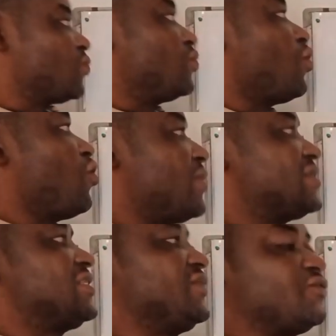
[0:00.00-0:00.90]
will
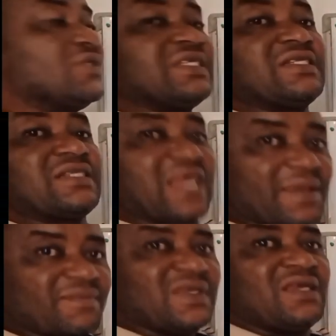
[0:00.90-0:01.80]
always give you the
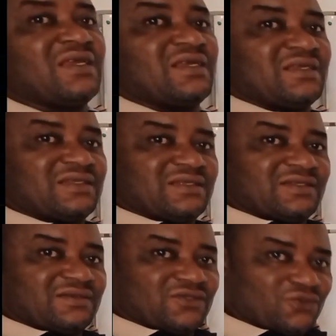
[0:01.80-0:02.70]
same
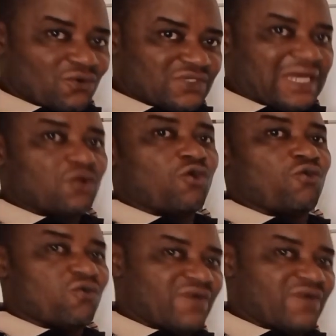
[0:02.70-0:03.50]
total or